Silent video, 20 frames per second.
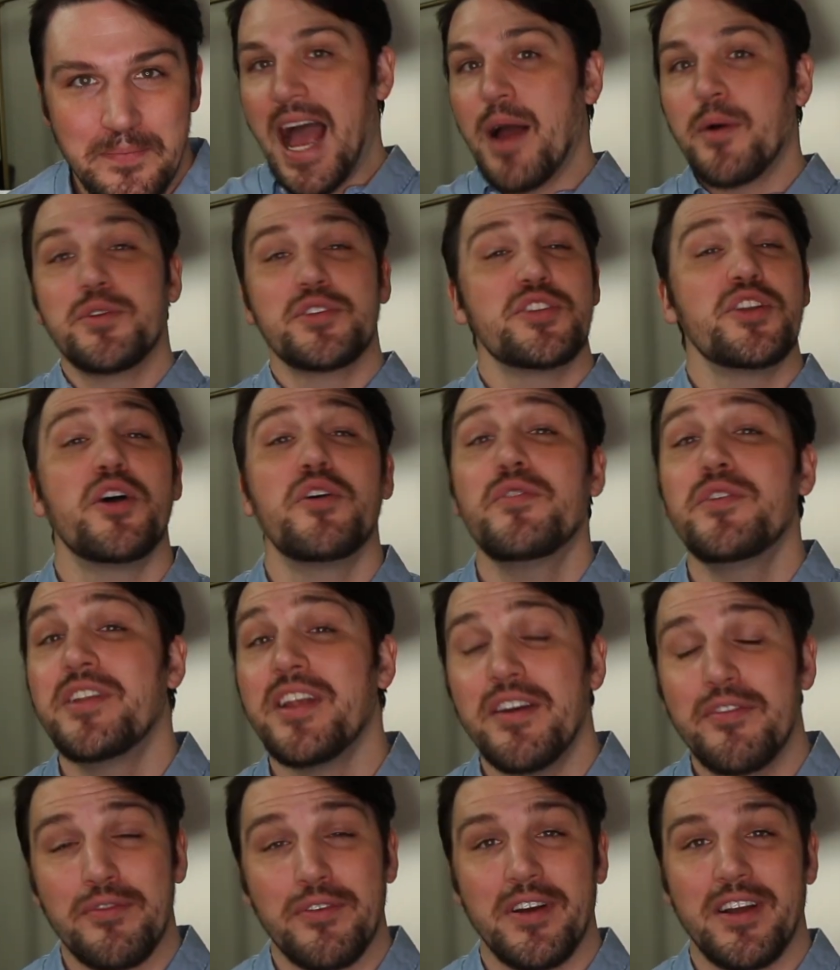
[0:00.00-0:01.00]
I was no
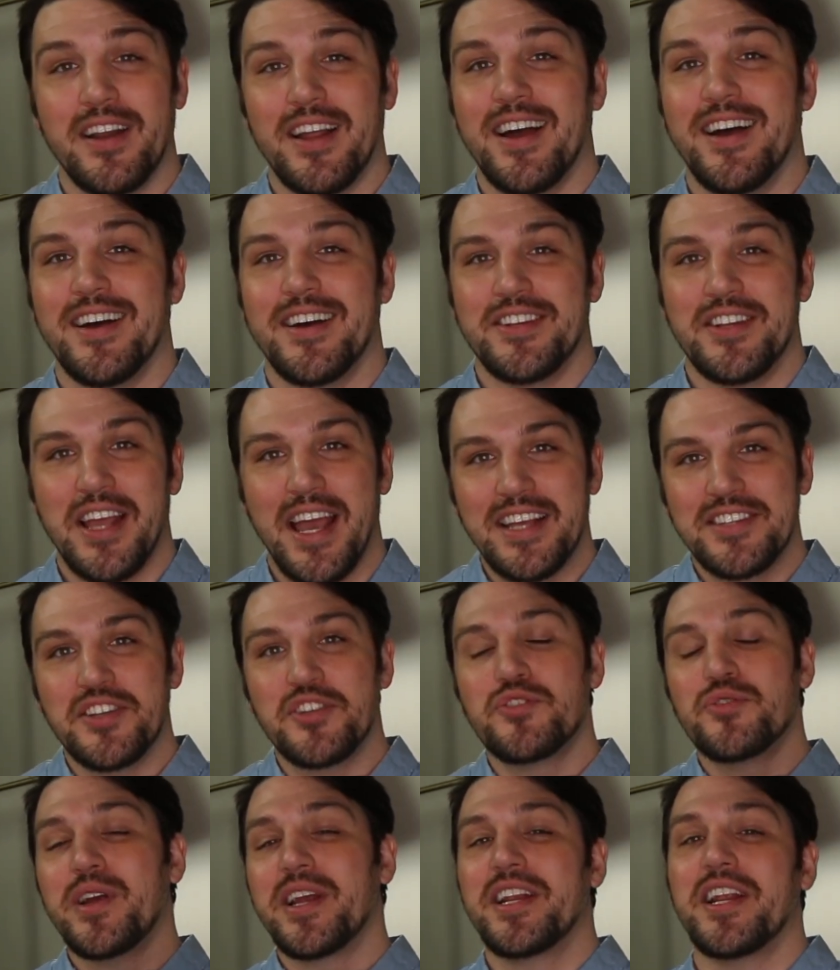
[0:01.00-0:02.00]
different. Uh, as a
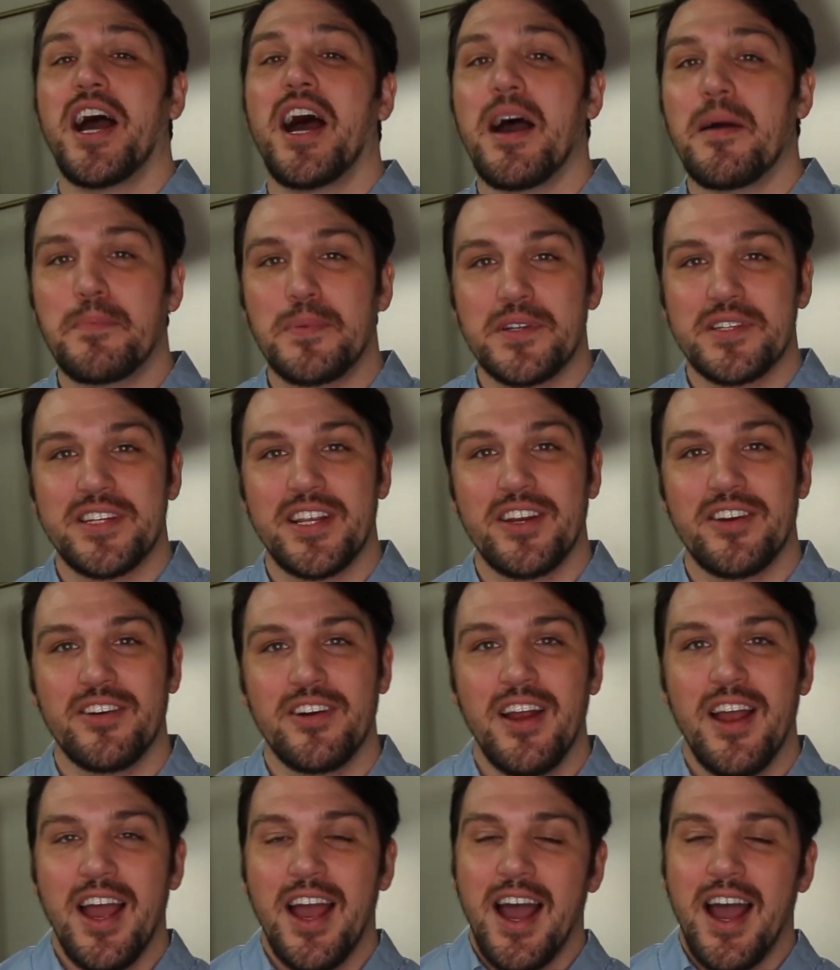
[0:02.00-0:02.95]
trained opera singer,